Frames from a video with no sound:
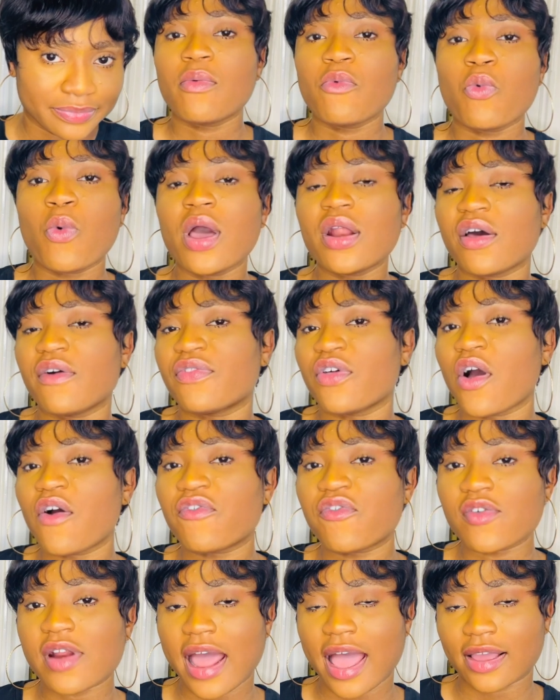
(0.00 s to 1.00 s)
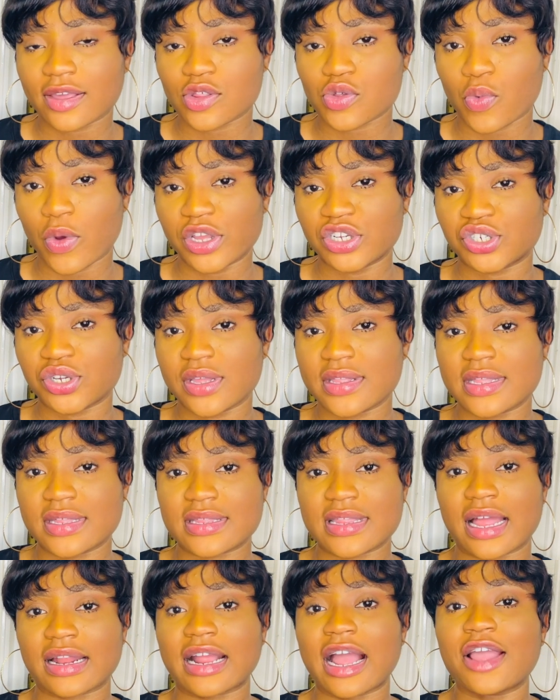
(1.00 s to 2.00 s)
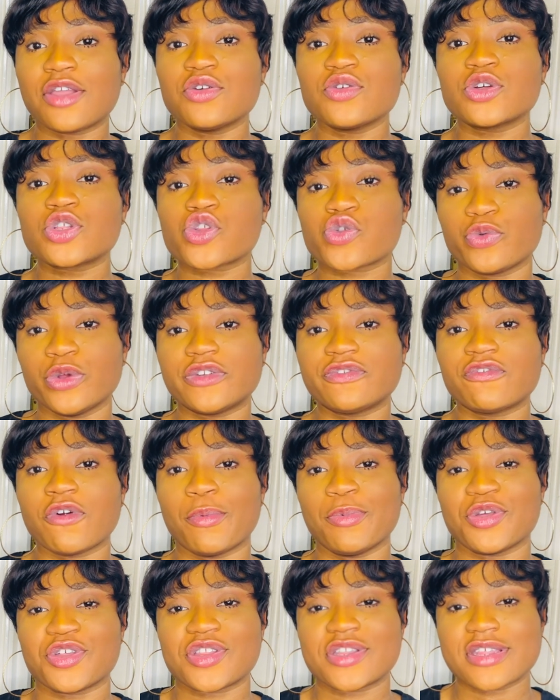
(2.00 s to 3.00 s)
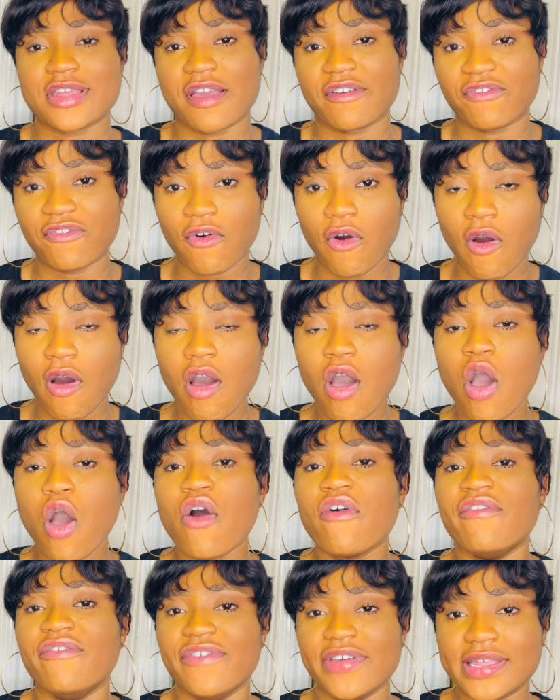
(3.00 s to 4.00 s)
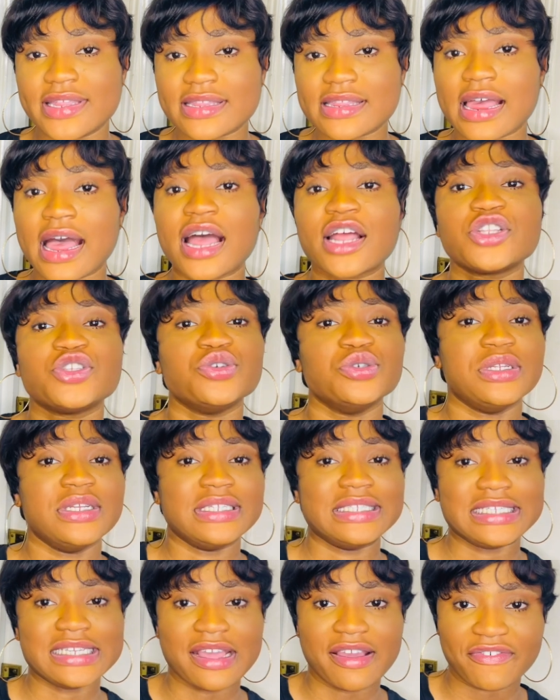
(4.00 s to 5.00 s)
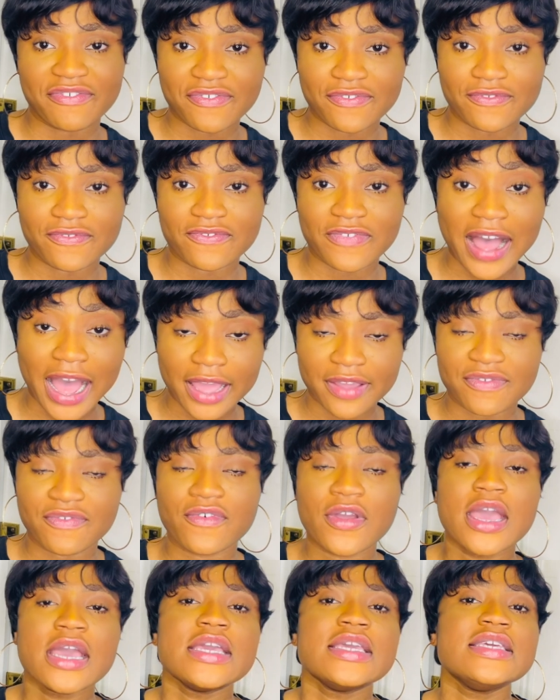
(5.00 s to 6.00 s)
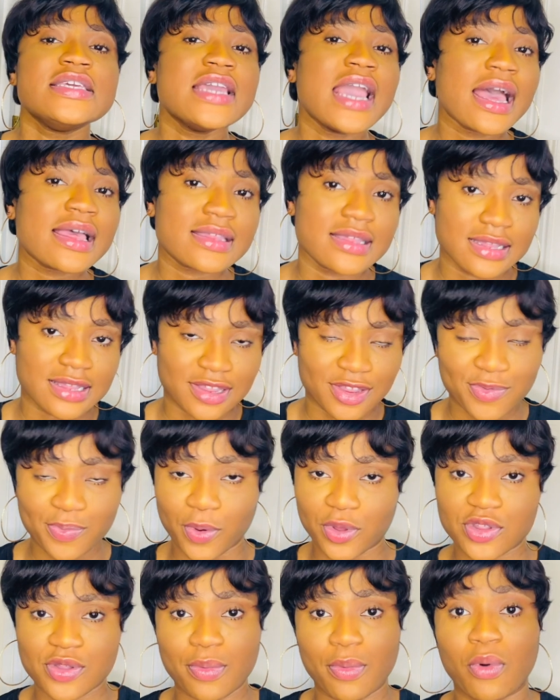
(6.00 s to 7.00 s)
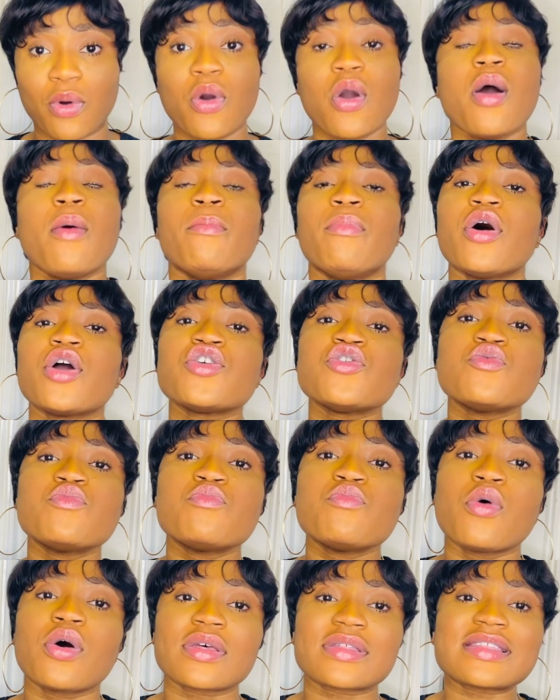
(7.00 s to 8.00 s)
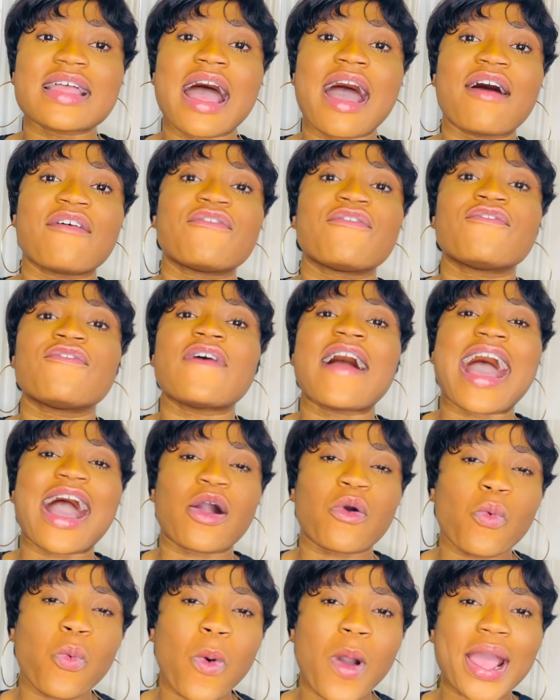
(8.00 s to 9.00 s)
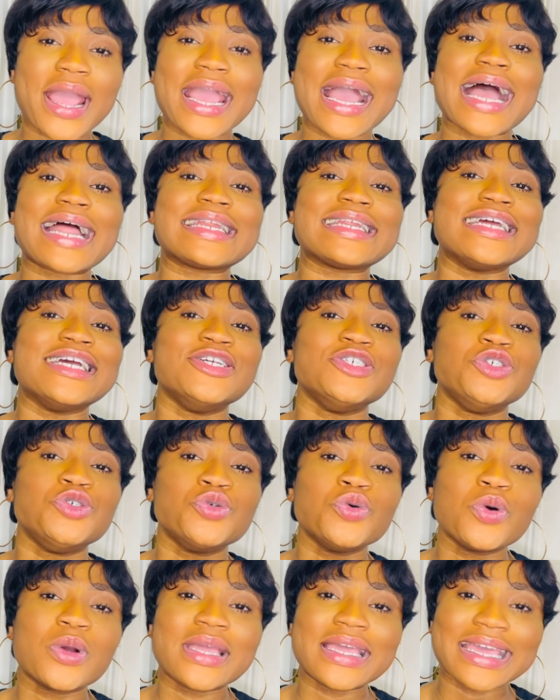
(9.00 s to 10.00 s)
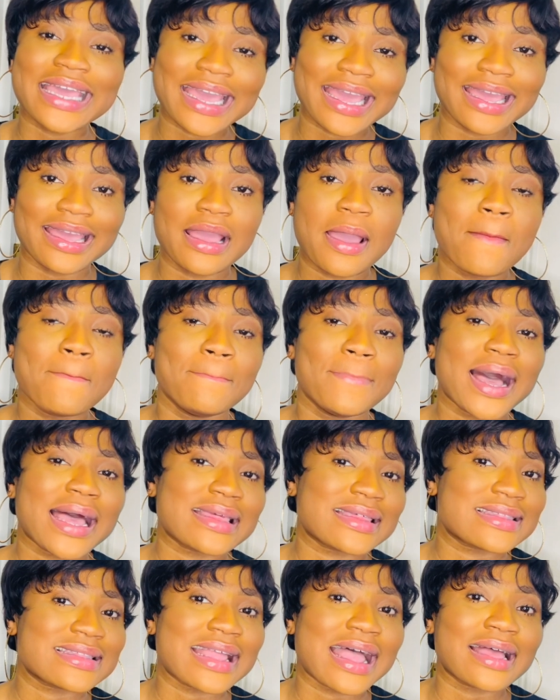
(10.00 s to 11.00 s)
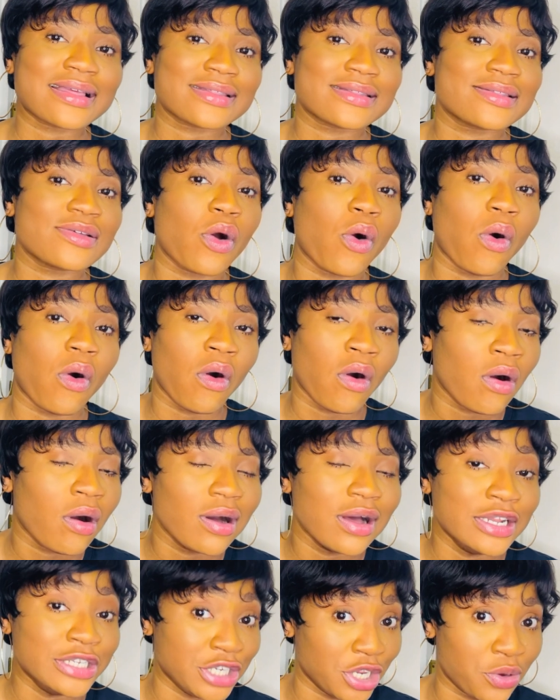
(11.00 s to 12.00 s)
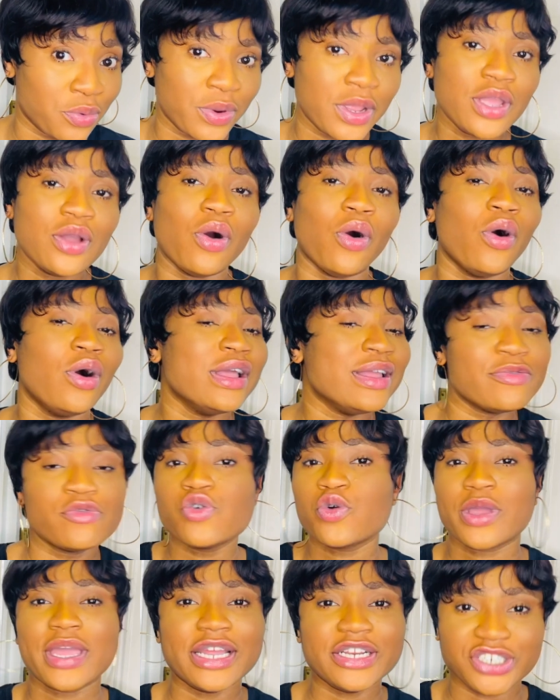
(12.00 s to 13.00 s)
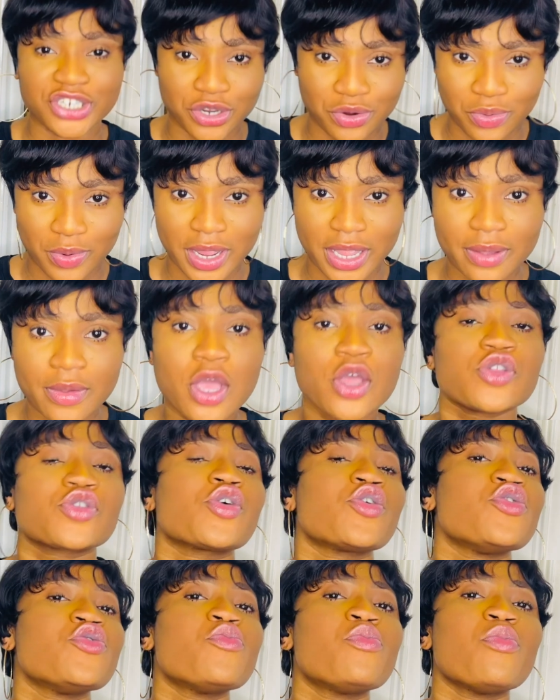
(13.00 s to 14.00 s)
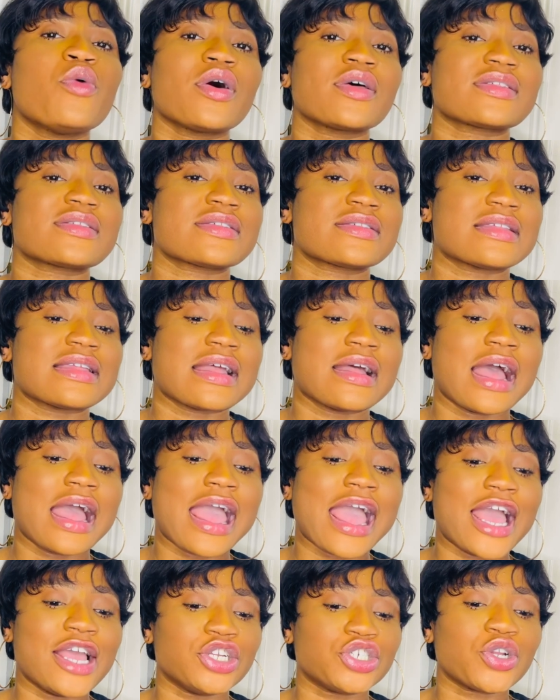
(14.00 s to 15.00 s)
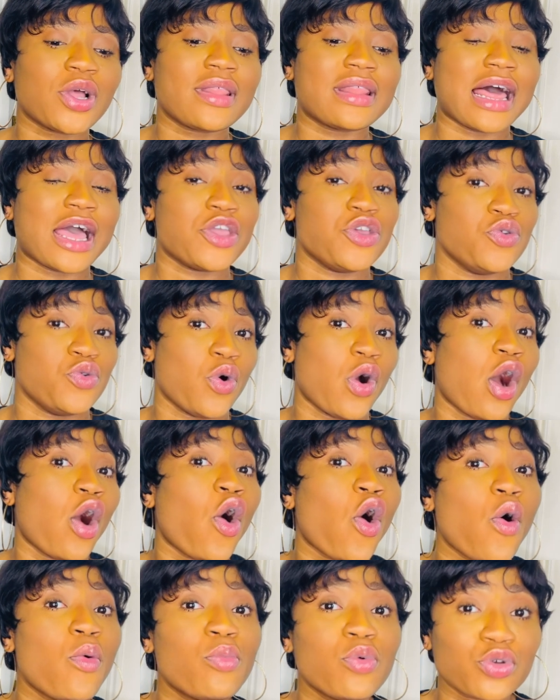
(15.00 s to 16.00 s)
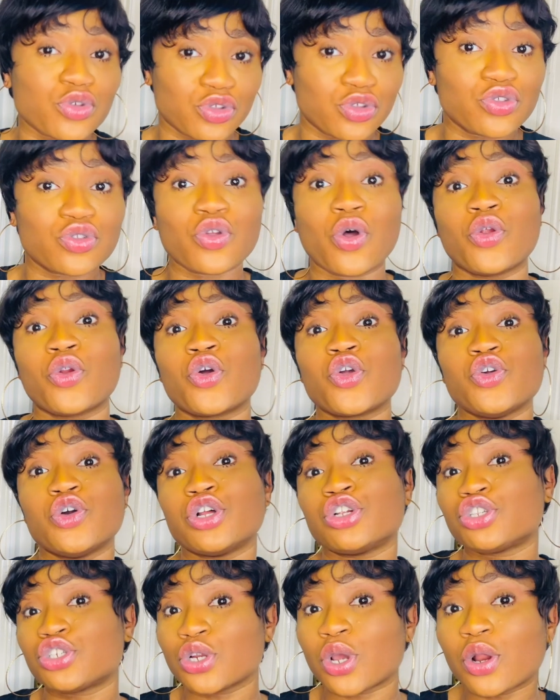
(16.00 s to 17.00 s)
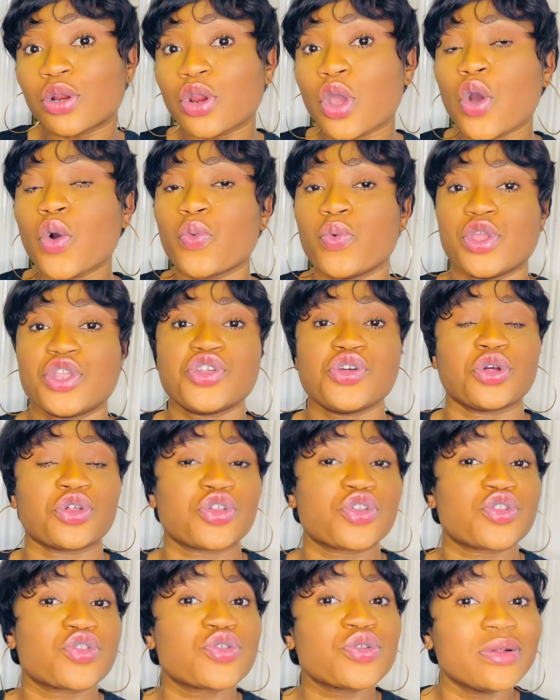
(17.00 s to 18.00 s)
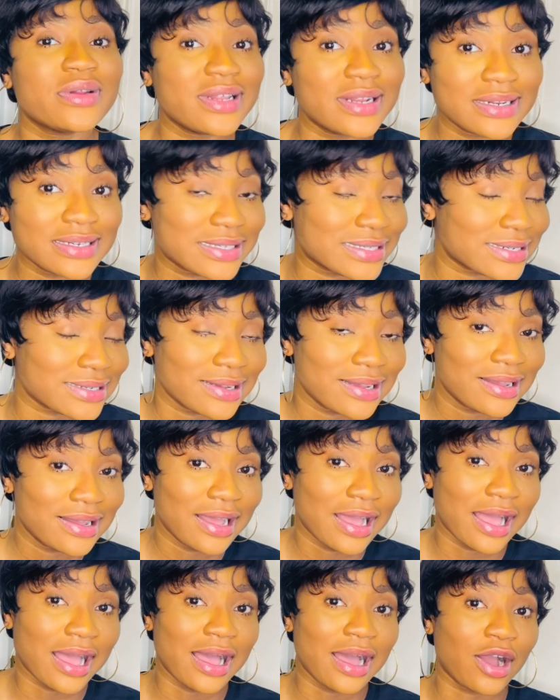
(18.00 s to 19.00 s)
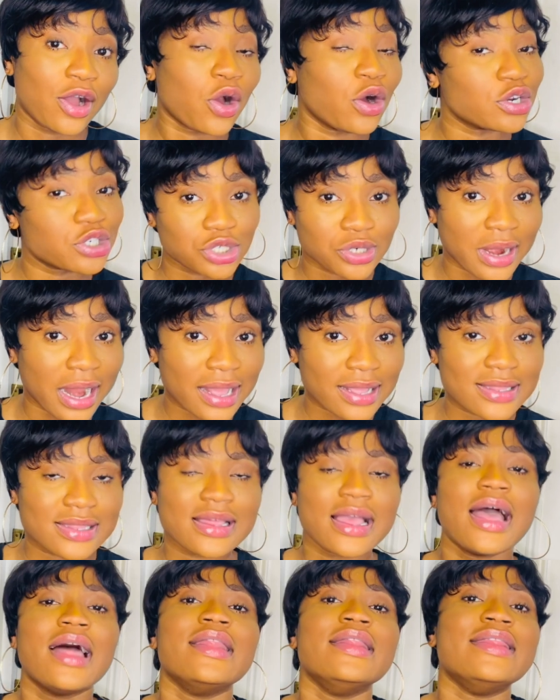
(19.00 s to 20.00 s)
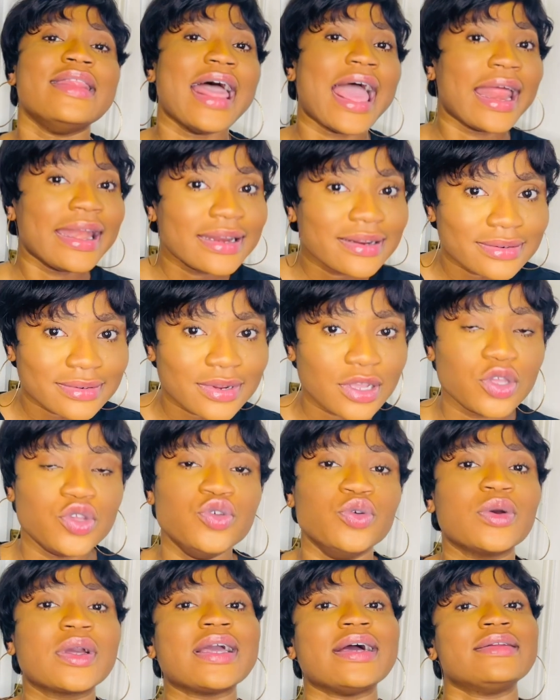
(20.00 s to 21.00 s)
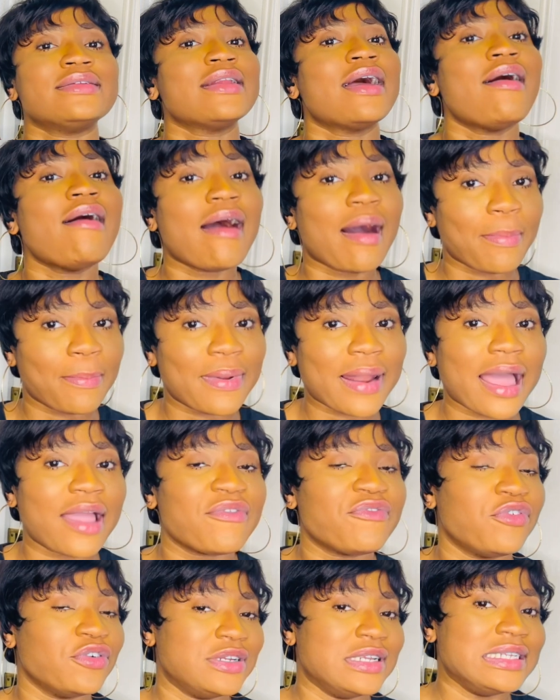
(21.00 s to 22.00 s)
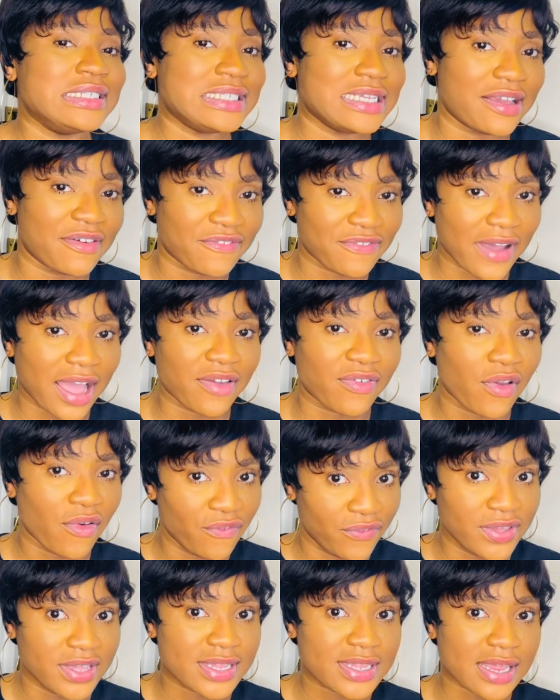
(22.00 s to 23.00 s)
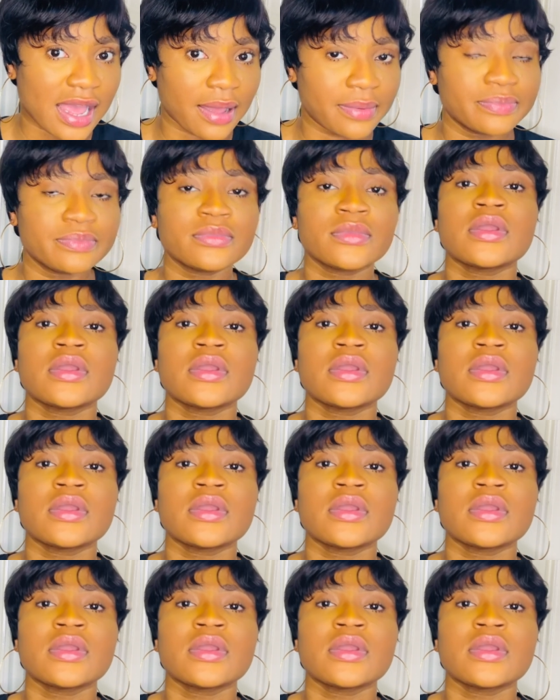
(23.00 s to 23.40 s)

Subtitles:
One of the often asked questions is that, can you switch from a tier 4 visa to the tier 5? Yes, it is possible, but you must have acquired a UK master's or degree or a UK degree. So you must ensure that you are almost done, or you're done with your student contract. Then you can now apply for the tier 5 visa.